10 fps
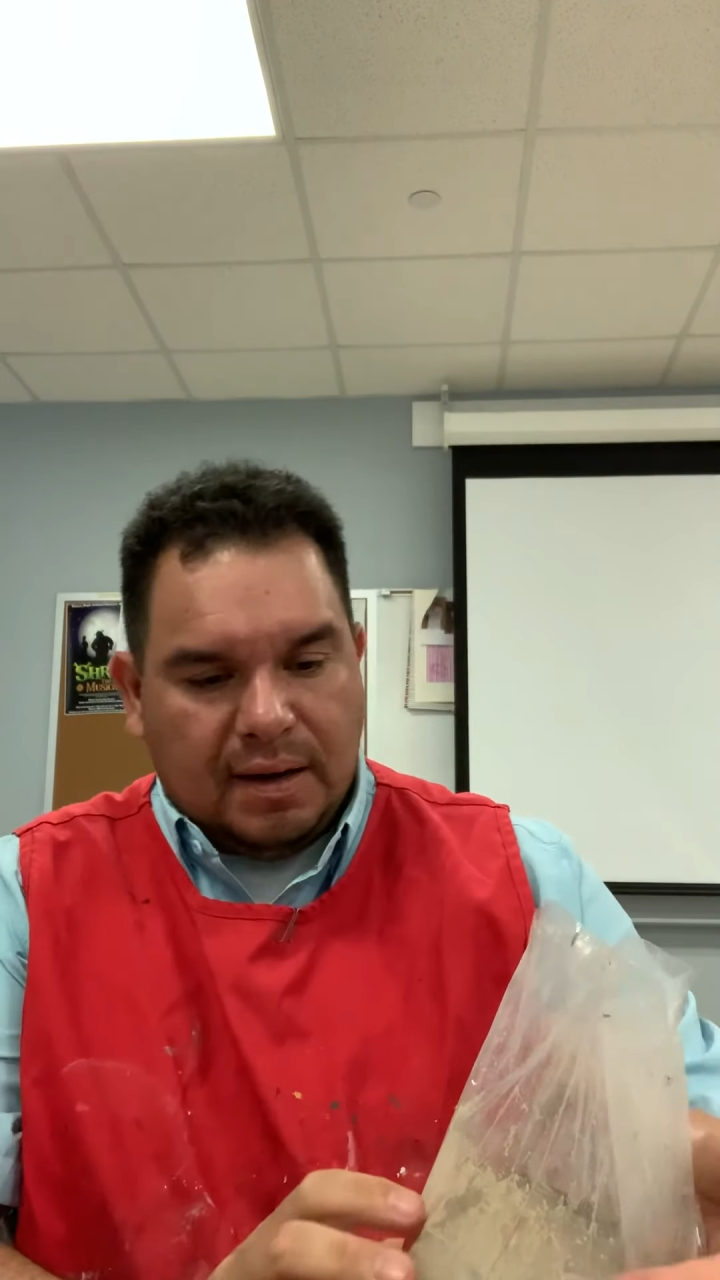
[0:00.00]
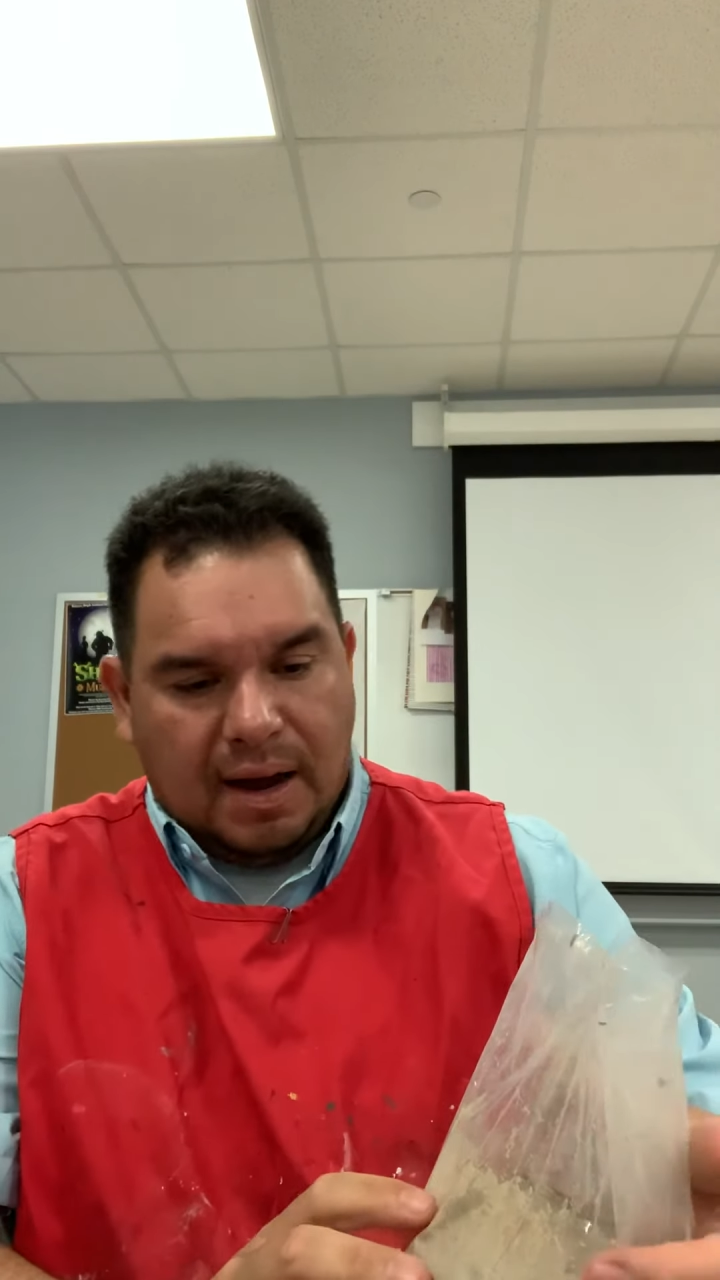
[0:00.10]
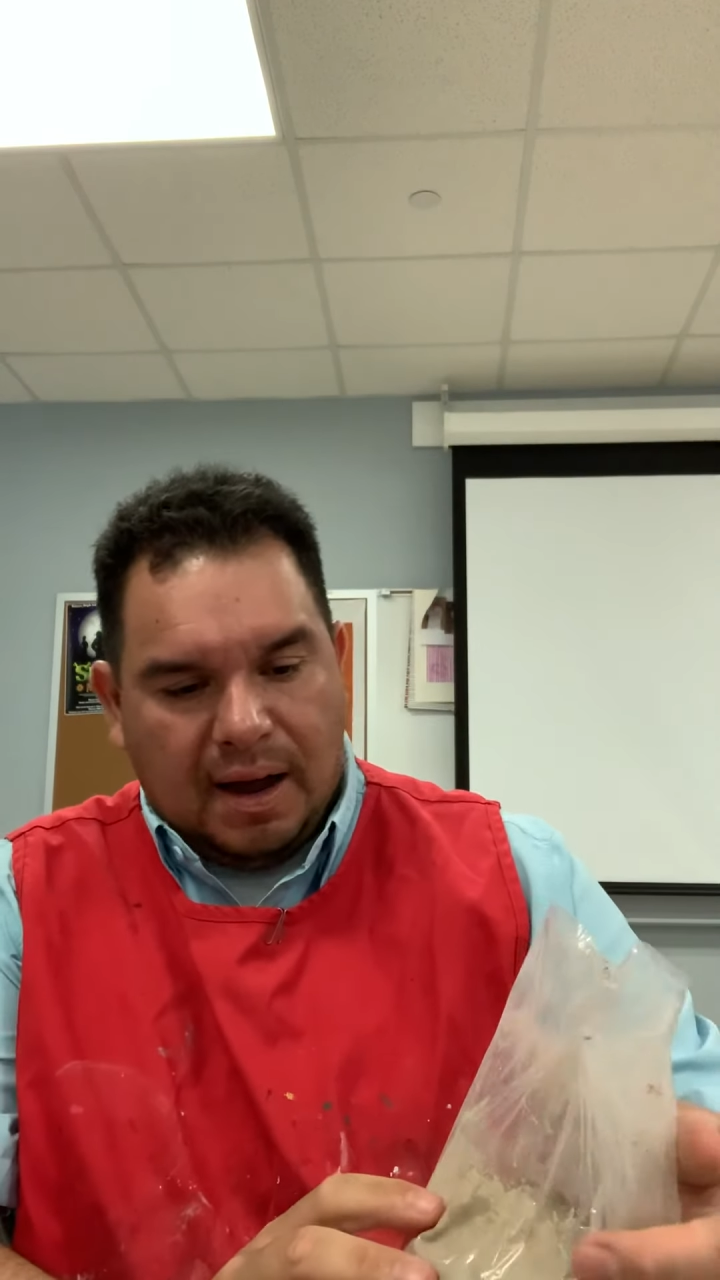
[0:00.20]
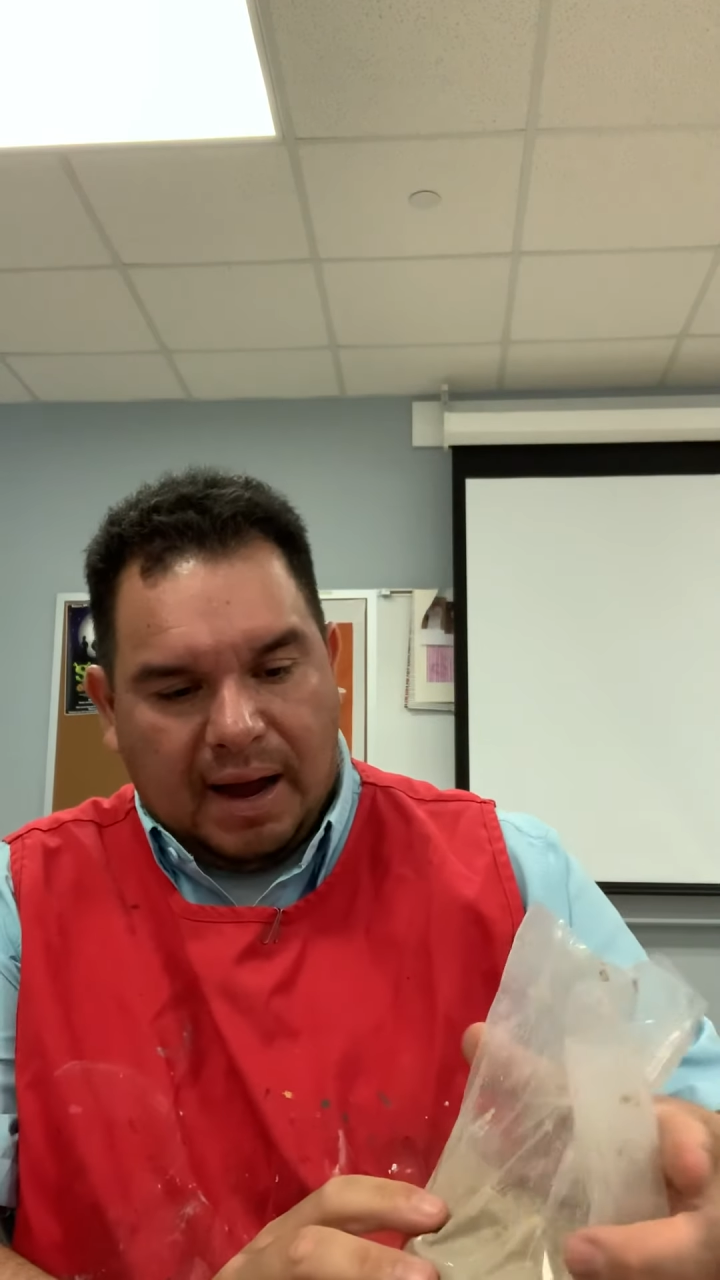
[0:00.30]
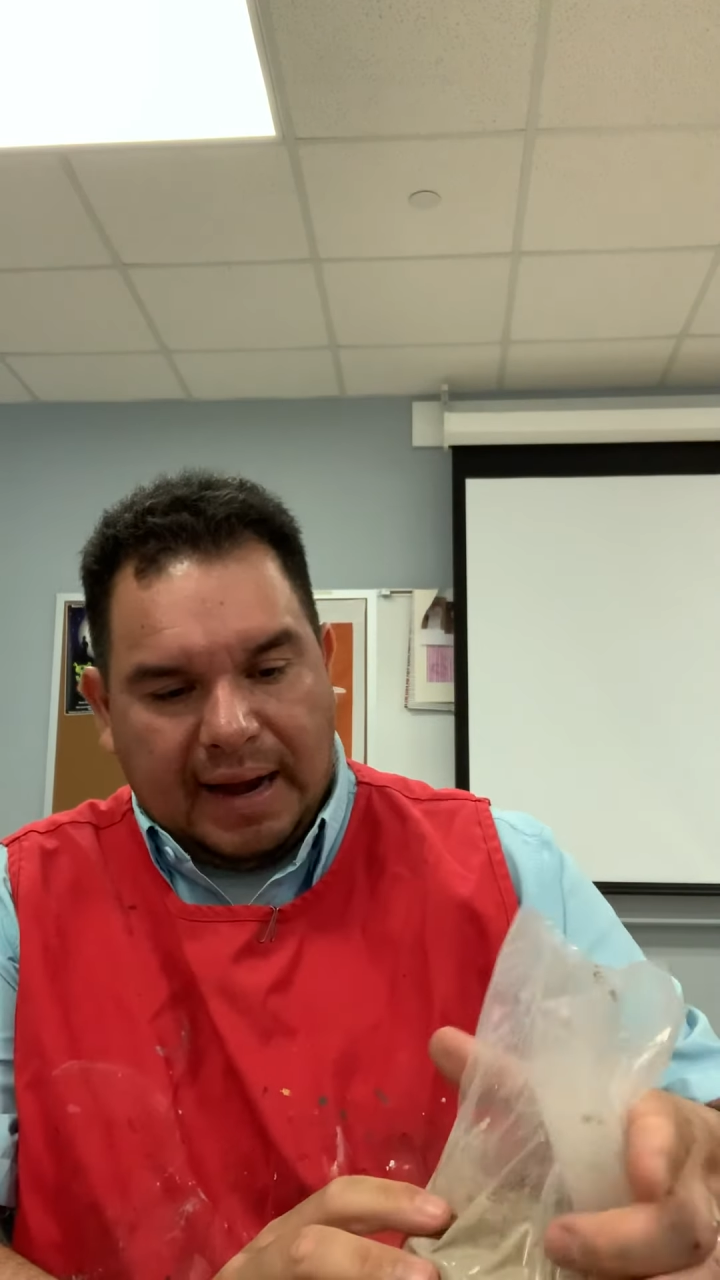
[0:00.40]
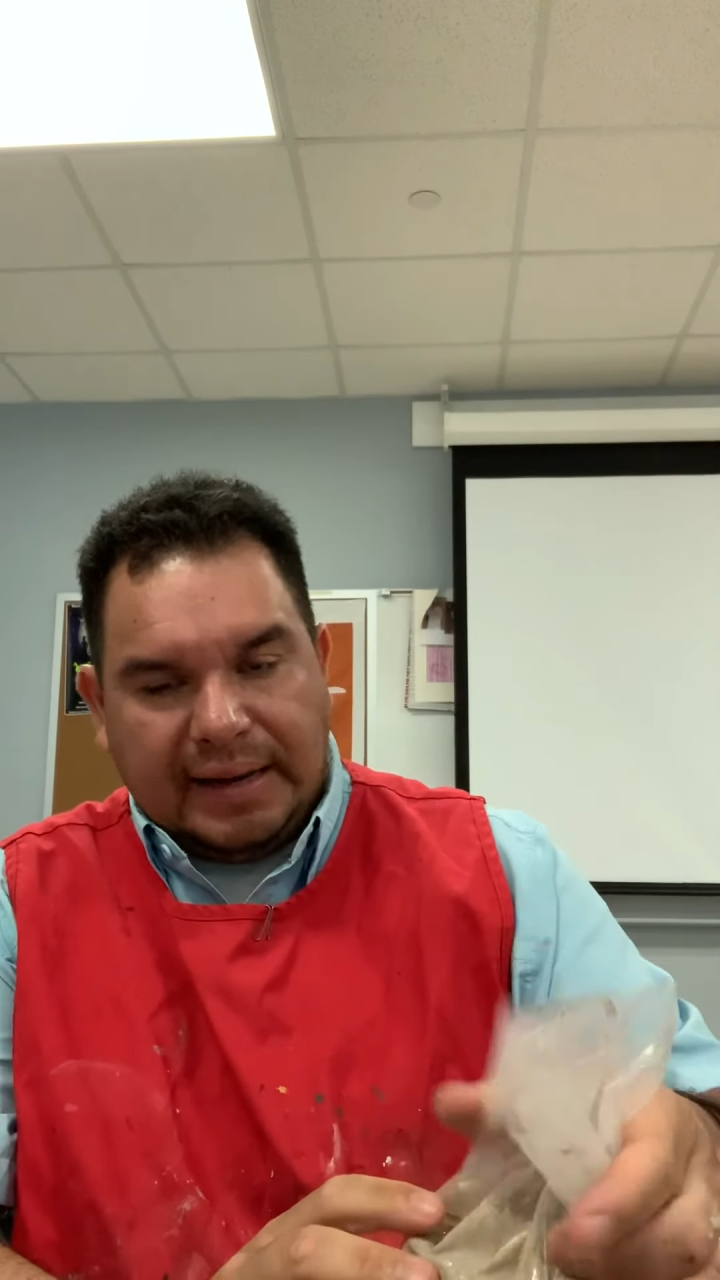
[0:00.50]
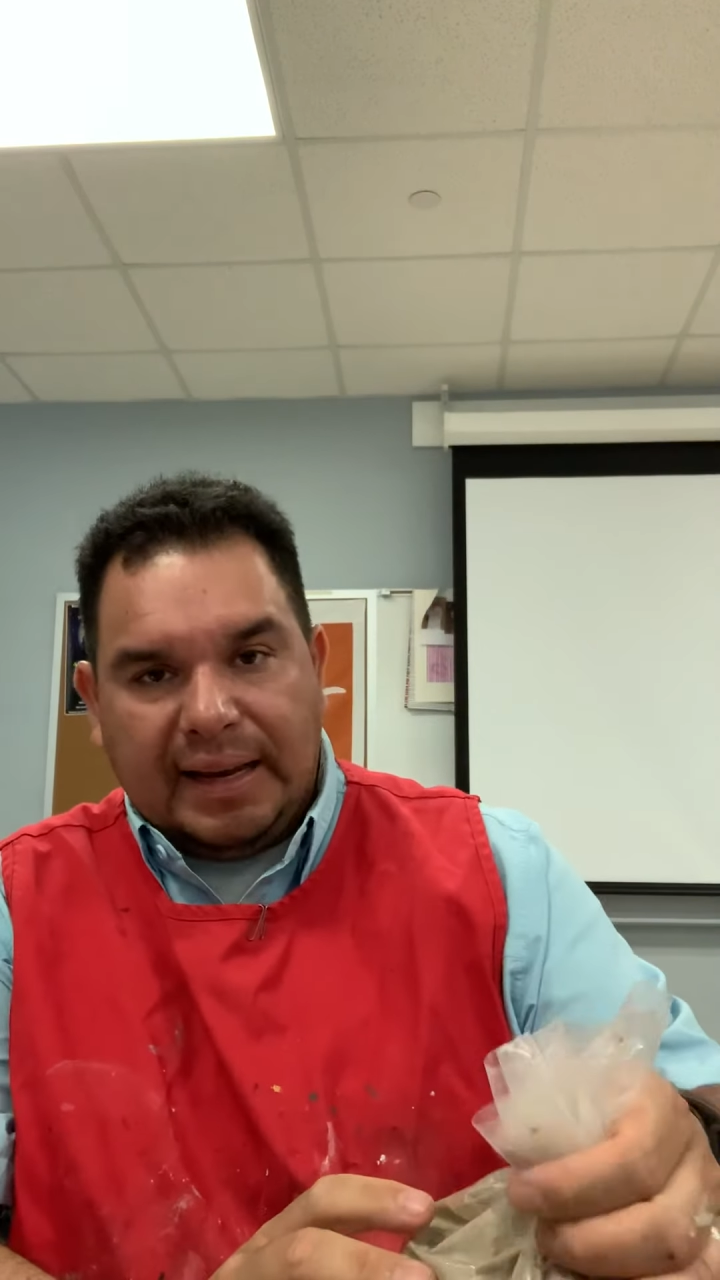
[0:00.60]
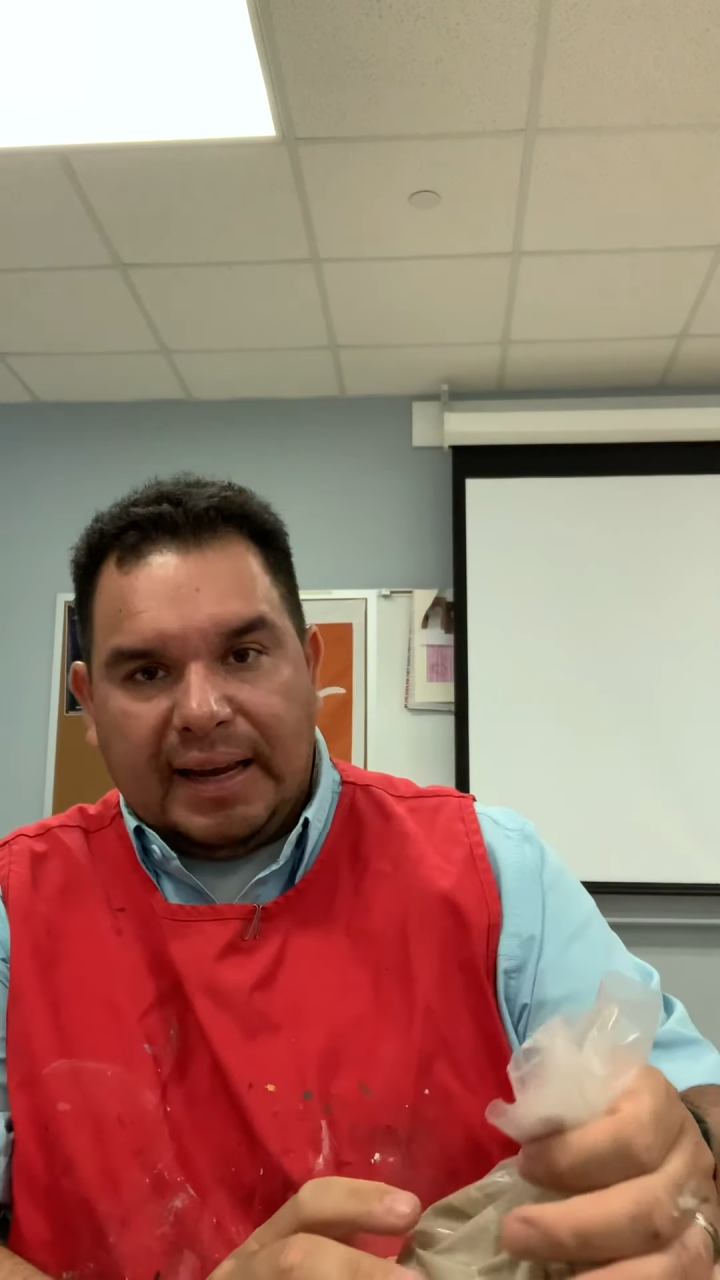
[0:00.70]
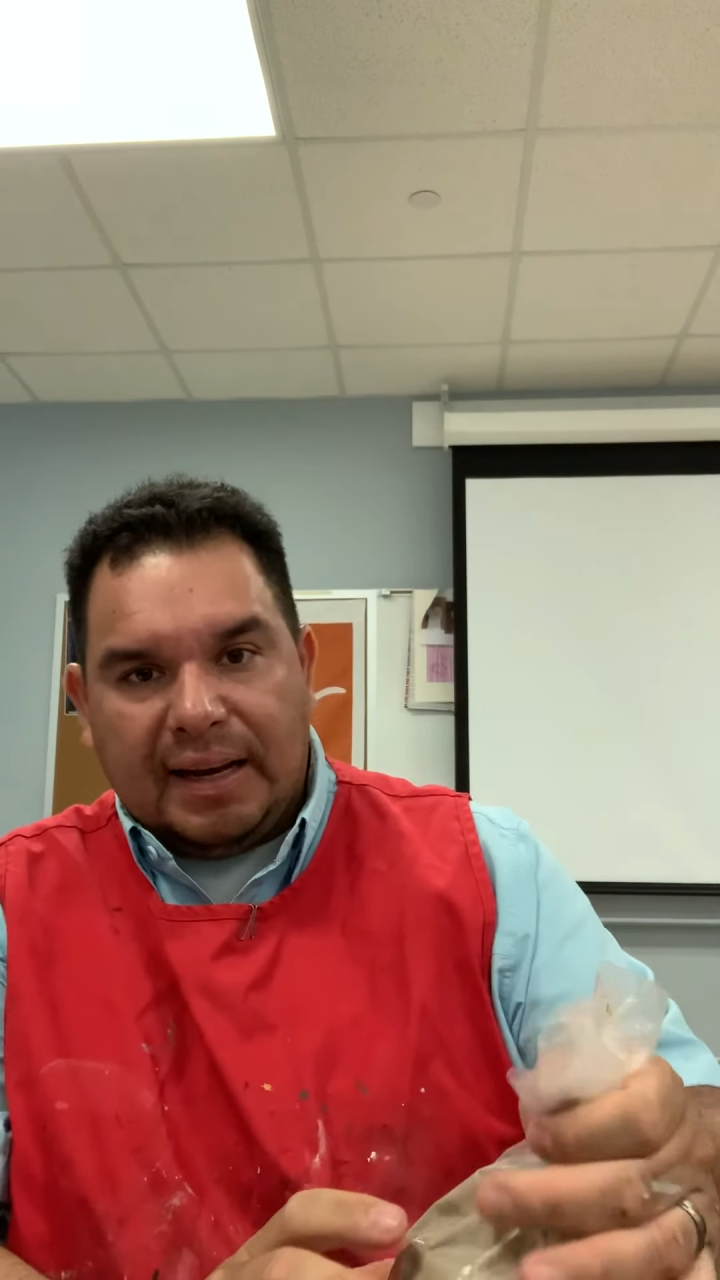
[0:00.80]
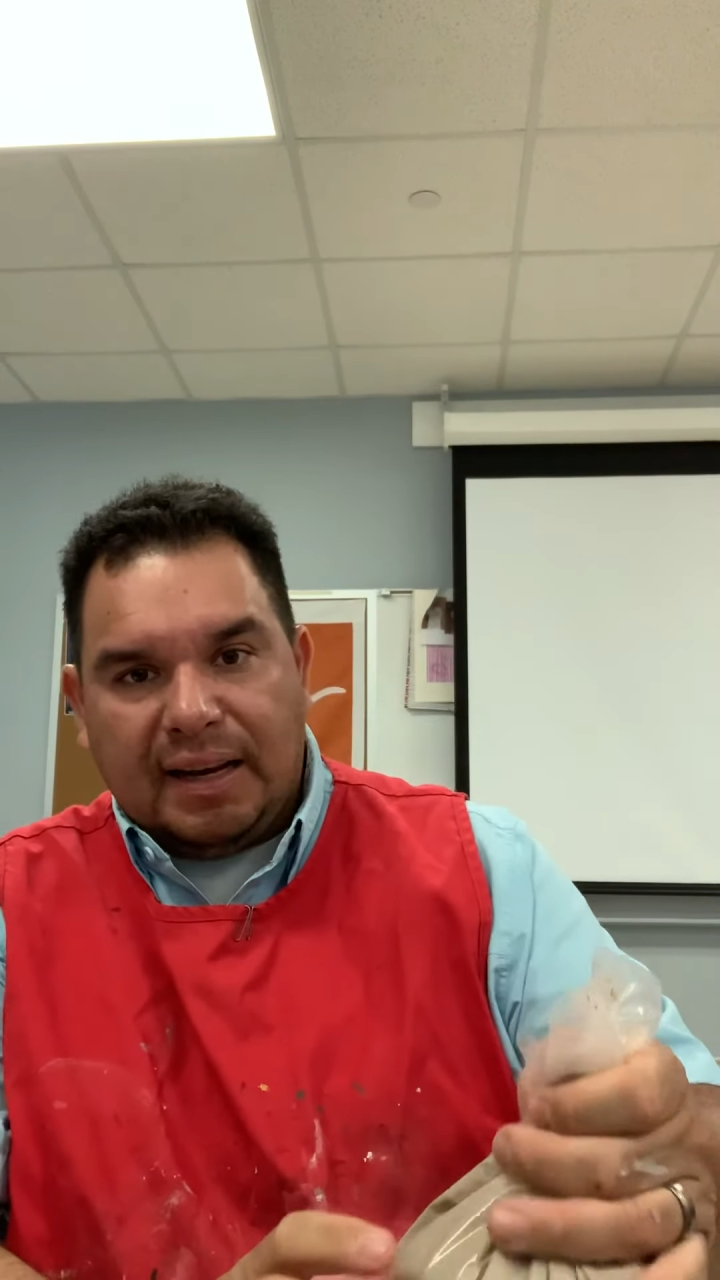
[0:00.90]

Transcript: I did